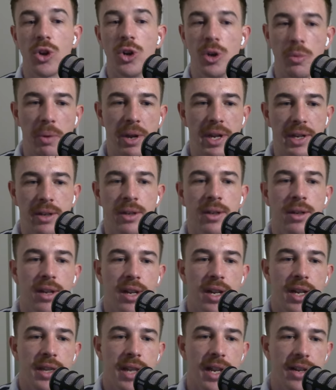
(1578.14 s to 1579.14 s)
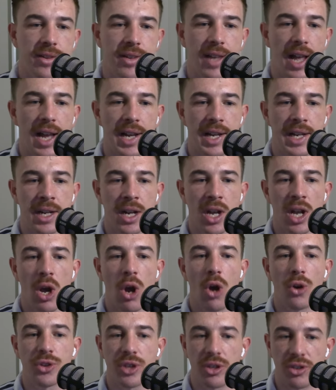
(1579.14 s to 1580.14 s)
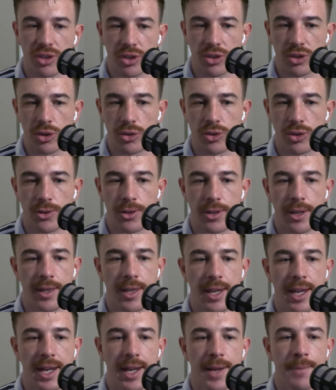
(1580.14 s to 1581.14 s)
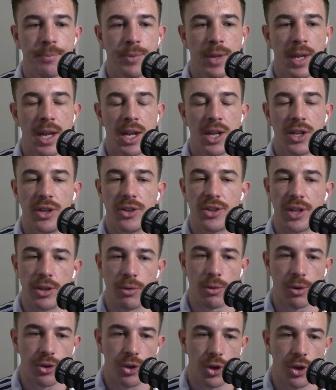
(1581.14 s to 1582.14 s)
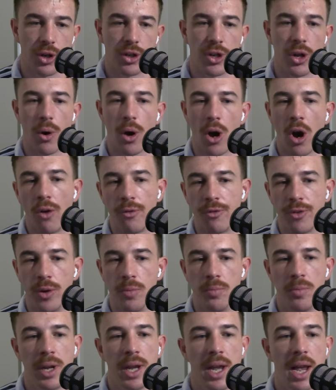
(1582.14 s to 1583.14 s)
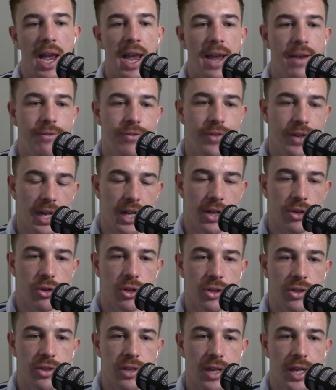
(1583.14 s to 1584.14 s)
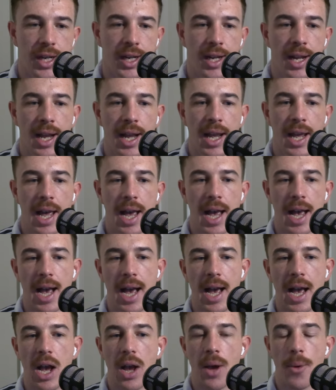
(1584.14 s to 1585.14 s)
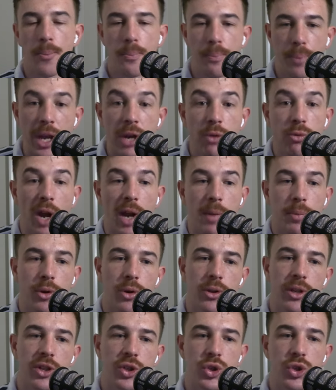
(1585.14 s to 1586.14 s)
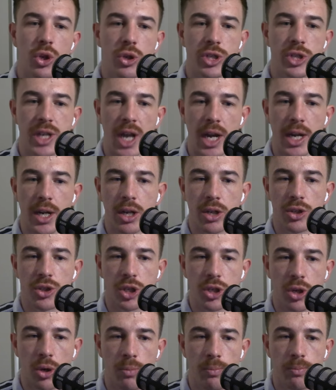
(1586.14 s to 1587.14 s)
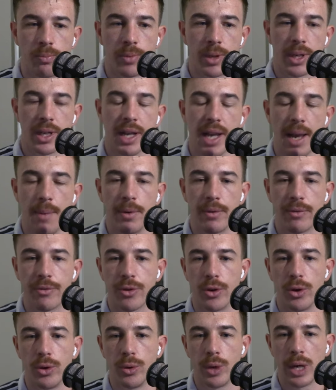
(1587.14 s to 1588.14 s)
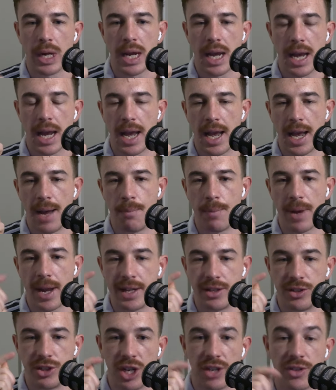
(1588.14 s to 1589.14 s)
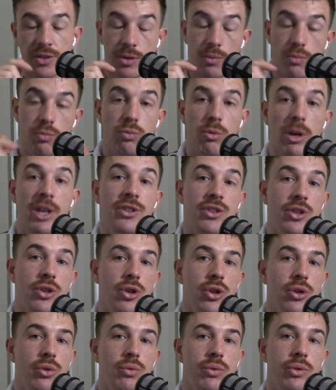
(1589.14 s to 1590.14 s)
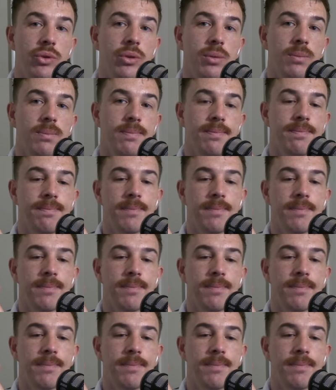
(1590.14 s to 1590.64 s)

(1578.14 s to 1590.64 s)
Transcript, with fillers: could have been in that starting. Hoskins Sotutu's in there. You see the return of Noah Hotham and Finlay Christie. Uh, big raps on this Josh Jacomb coming through. Um, and just recent news,